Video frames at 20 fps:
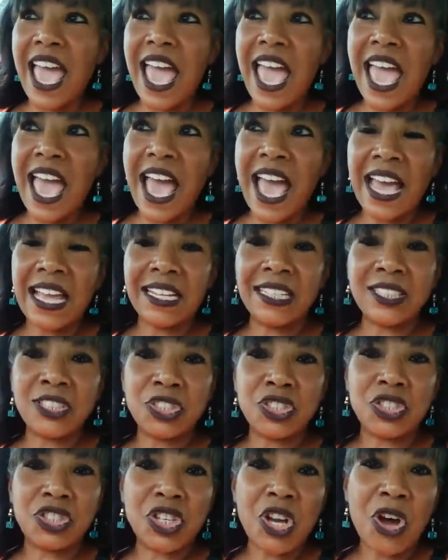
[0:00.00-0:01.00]
And
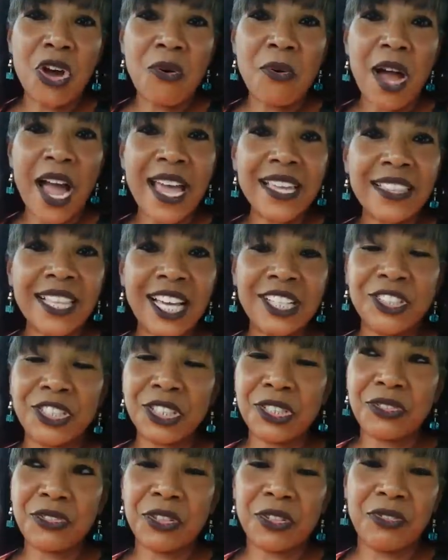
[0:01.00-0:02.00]
so I thought
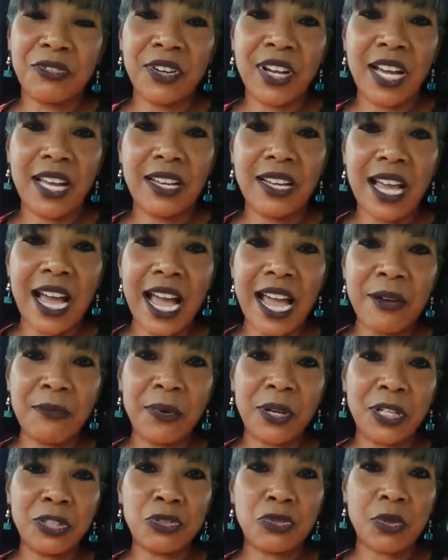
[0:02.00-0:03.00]
just for fun, I
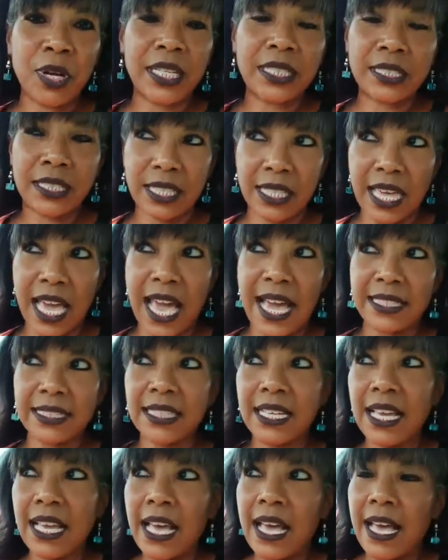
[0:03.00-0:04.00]
would address that.